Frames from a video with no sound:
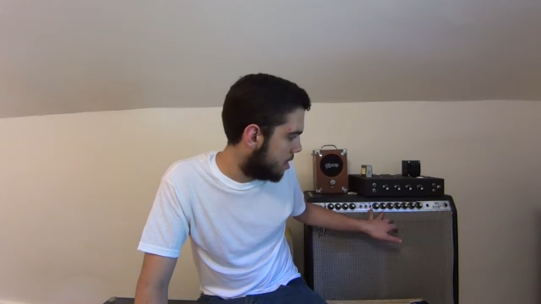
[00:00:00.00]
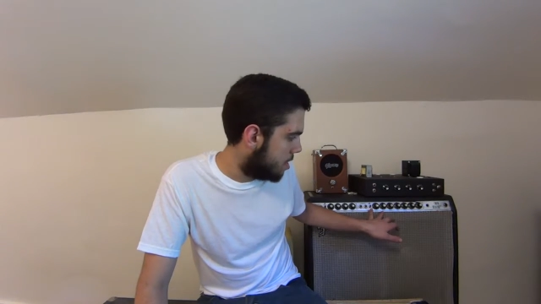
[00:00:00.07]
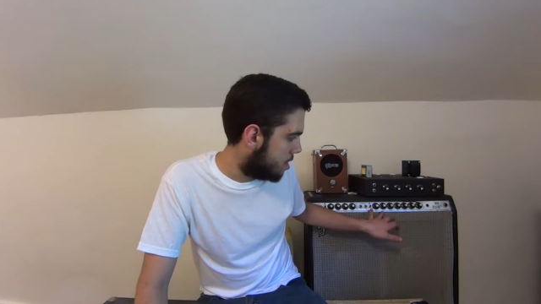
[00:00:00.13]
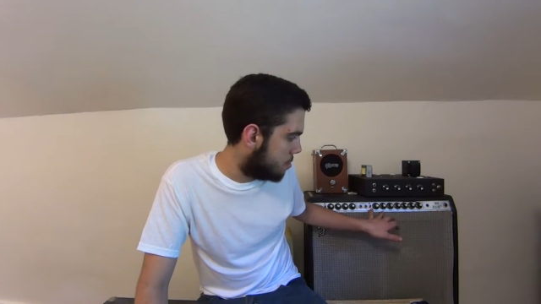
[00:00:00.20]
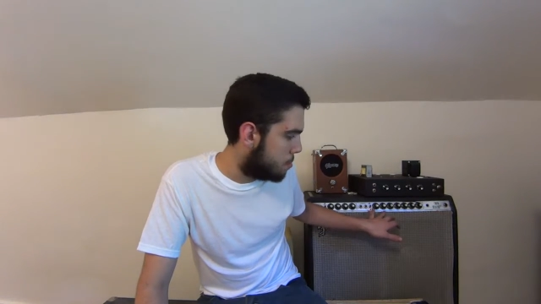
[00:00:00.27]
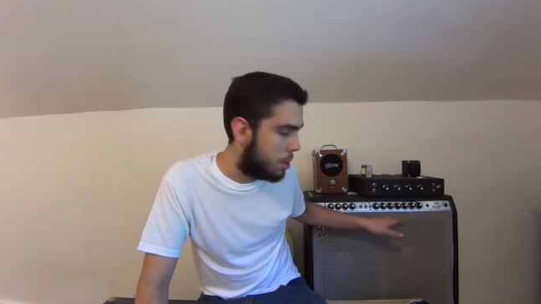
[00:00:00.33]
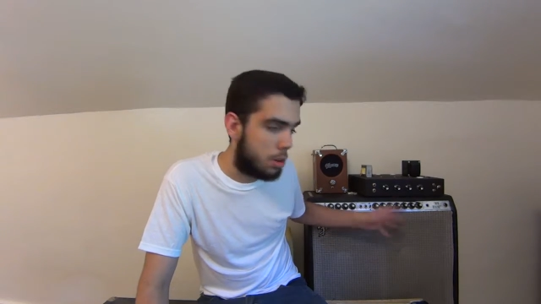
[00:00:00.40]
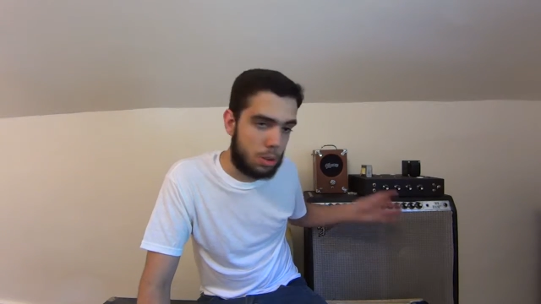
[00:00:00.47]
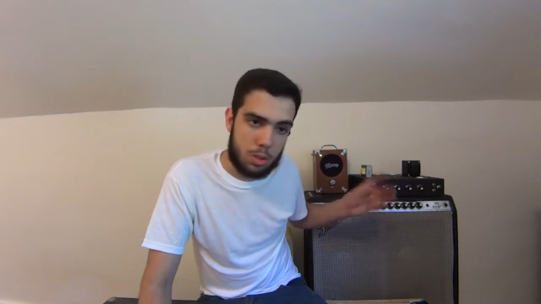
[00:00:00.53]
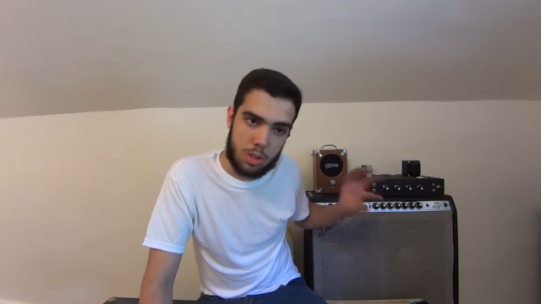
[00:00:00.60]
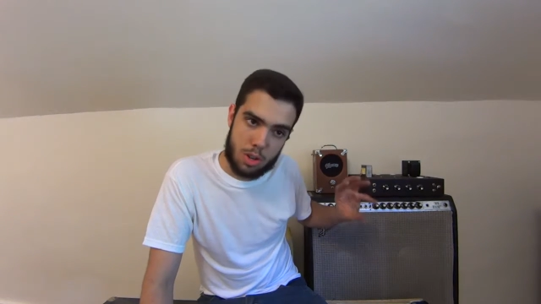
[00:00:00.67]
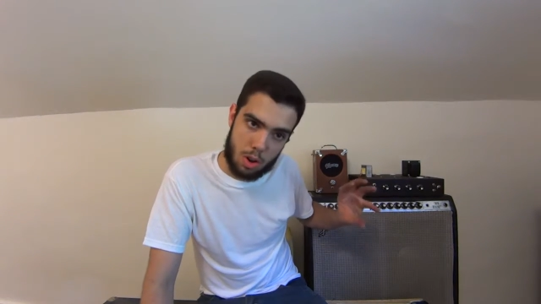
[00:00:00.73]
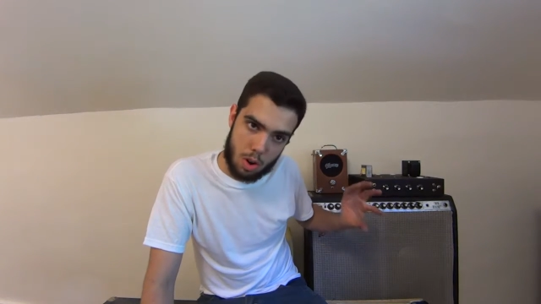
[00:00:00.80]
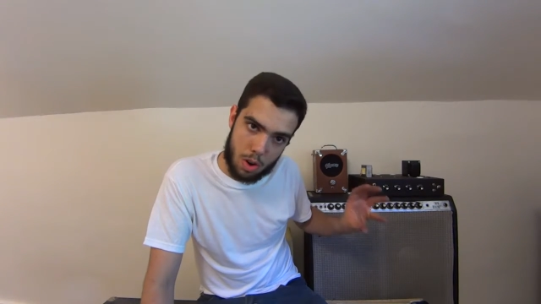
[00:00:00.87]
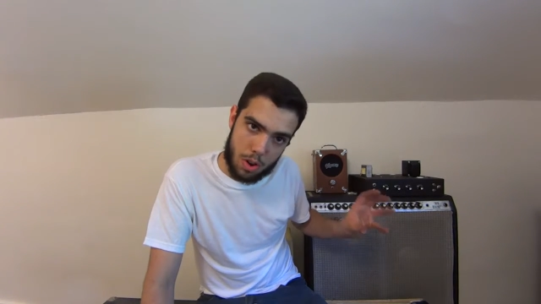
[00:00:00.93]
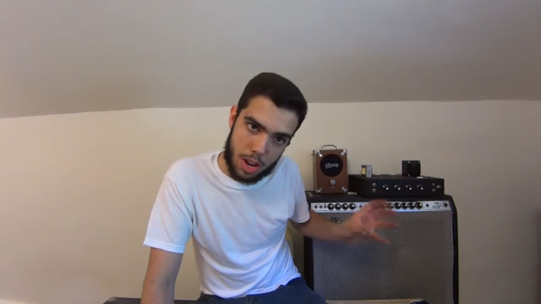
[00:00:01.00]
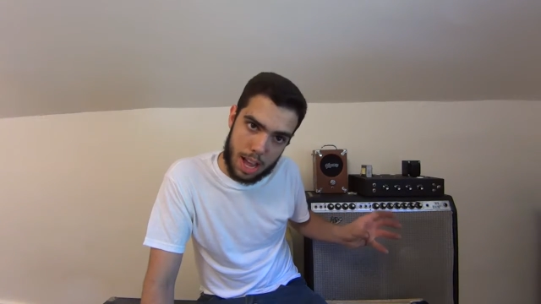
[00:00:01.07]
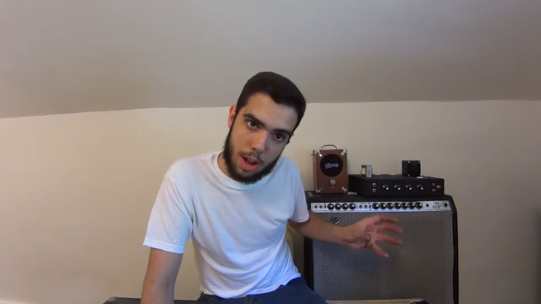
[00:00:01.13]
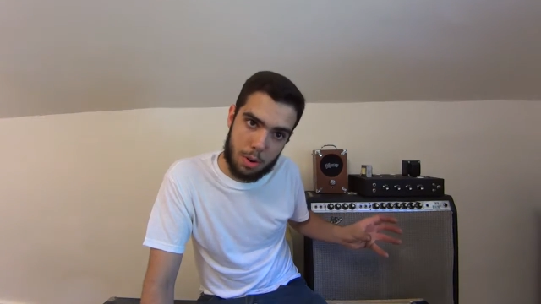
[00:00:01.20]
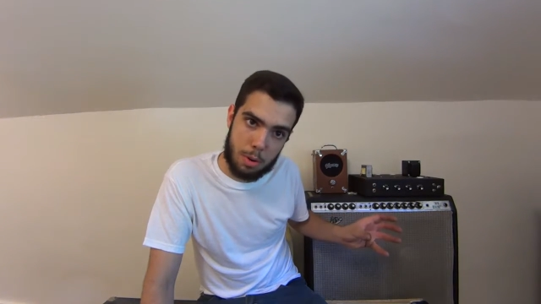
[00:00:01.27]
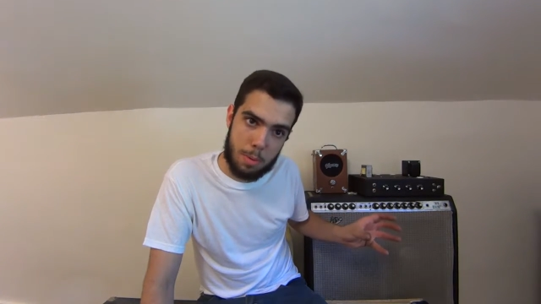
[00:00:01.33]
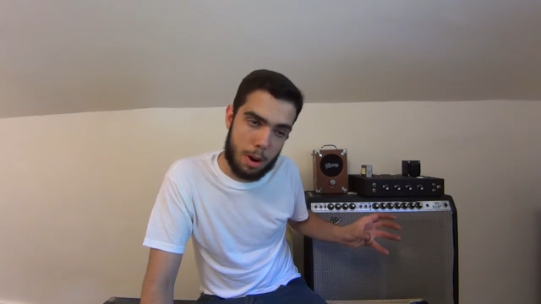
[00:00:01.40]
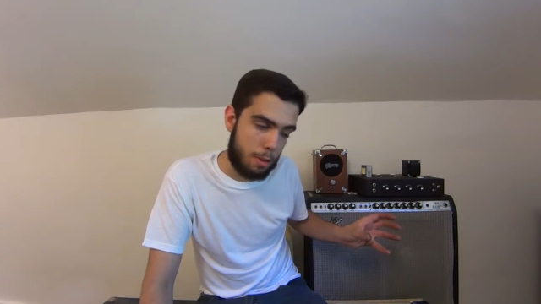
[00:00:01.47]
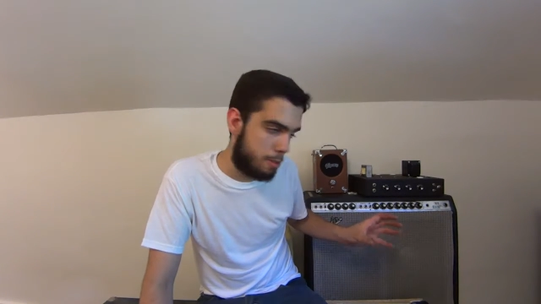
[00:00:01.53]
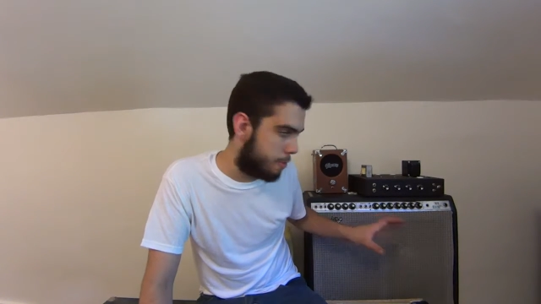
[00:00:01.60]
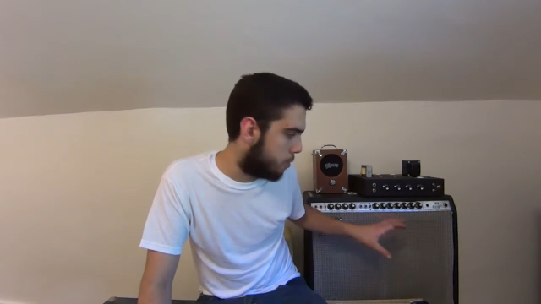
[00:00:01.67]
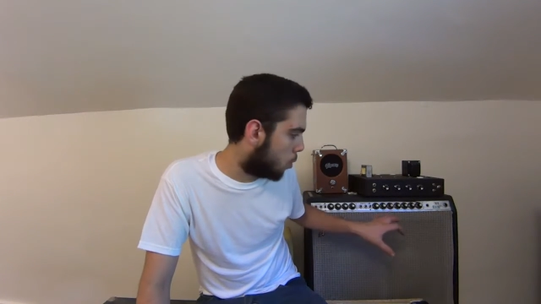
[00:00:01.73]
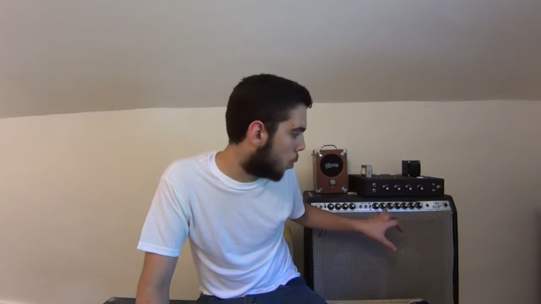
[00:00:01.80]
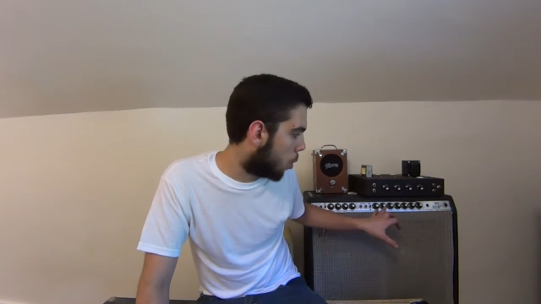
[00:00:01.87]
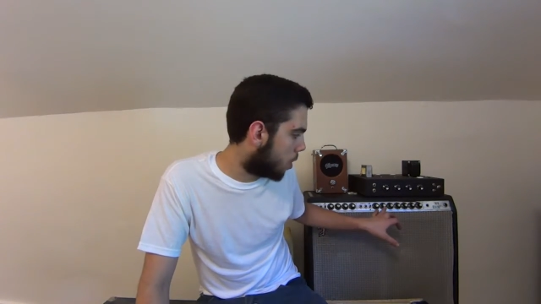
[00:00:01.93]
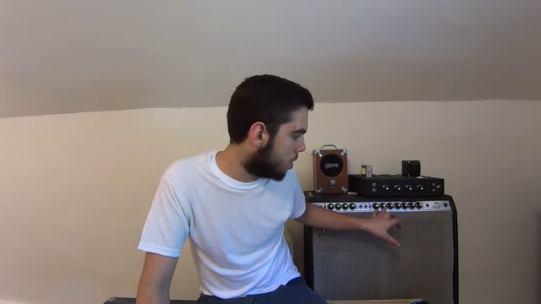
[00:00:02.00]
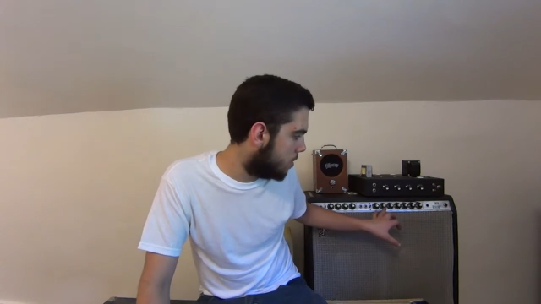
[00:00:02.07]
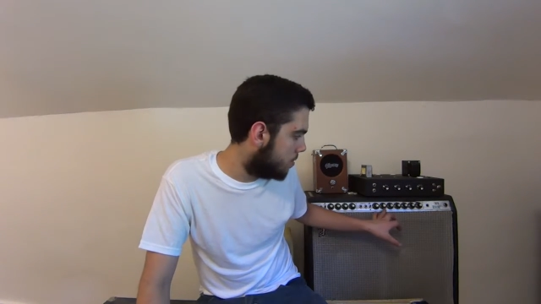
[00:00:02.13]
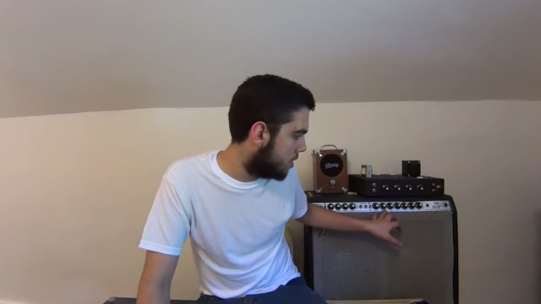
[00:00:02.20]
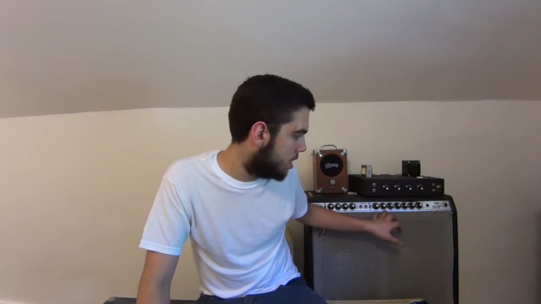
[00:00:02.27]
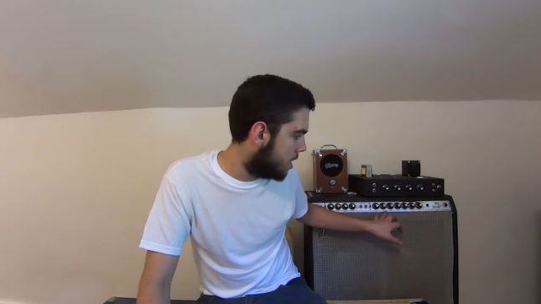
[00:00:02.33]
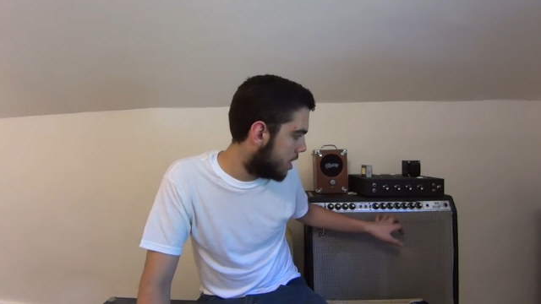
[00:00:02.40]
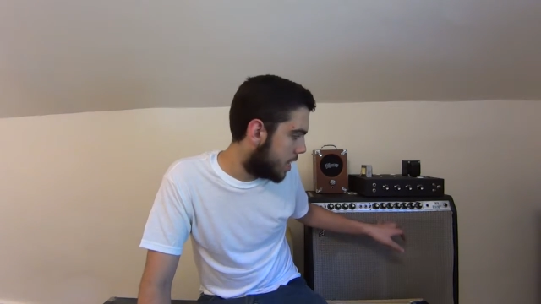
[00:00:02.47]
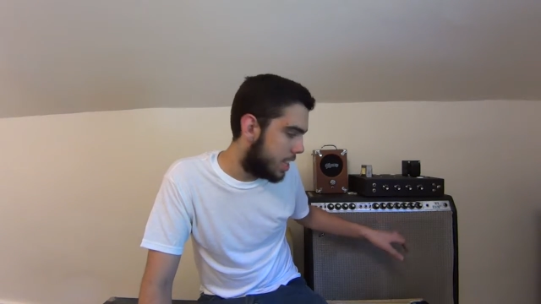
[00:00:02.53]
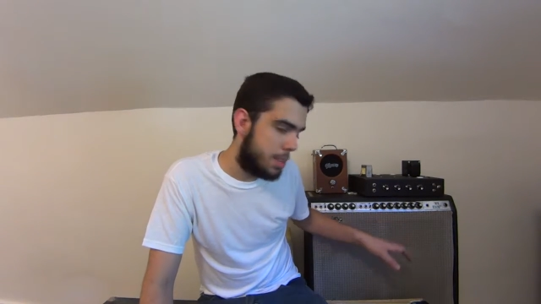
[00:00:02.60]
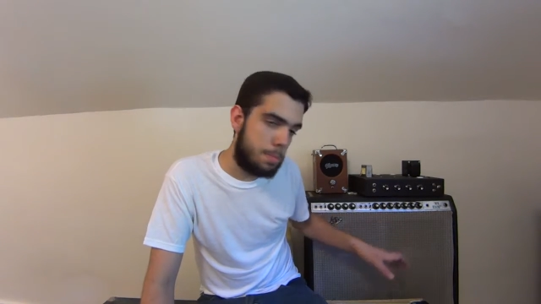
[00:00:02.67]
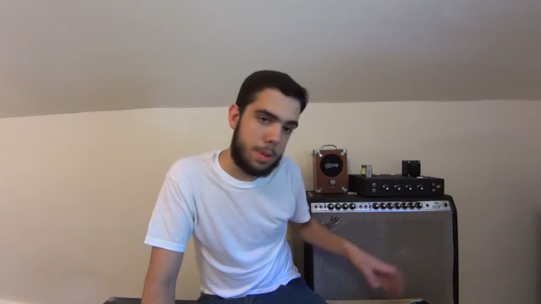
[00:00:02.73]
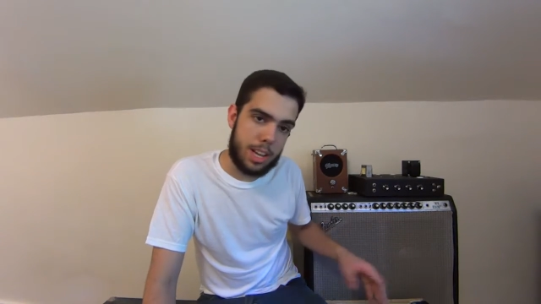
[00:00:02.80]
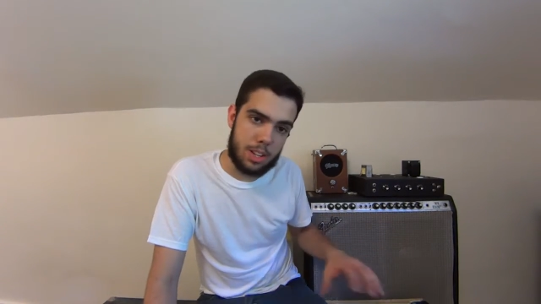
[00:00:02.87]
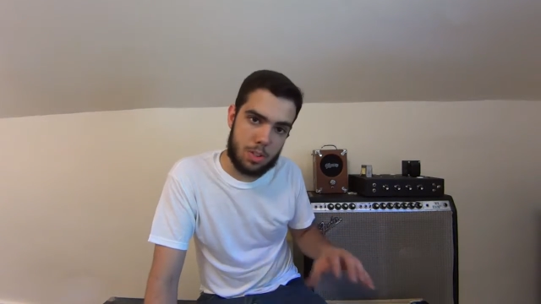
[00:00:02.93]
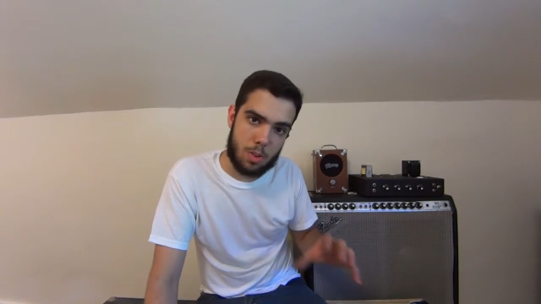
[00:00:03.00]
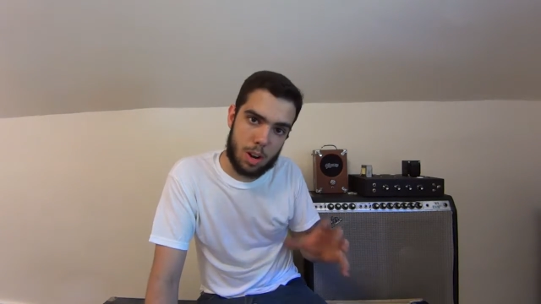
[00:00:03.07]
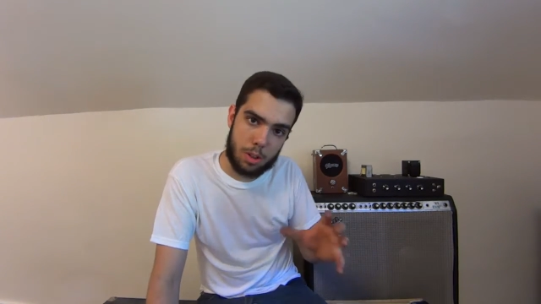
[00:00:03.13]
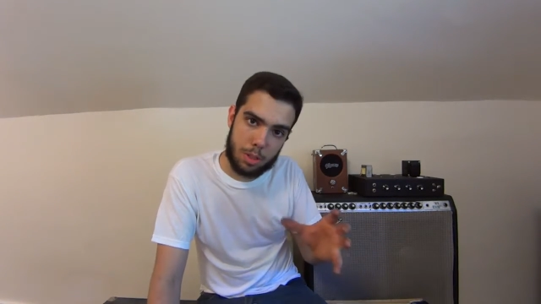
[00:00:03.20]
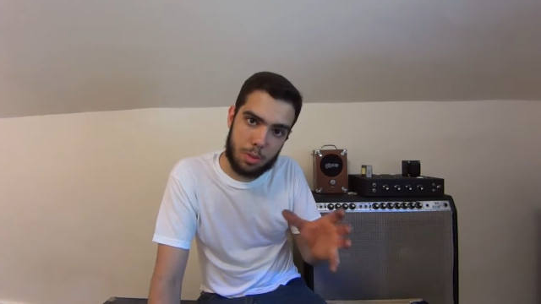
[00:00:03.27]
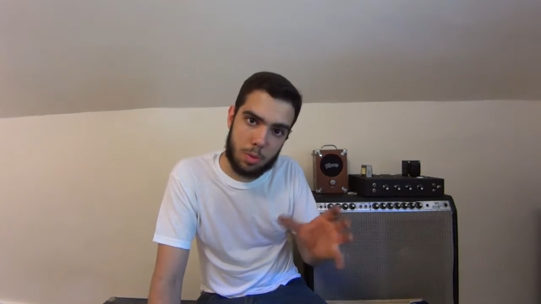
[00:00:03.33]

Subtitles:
the middle's turned down to about 4, and the bass around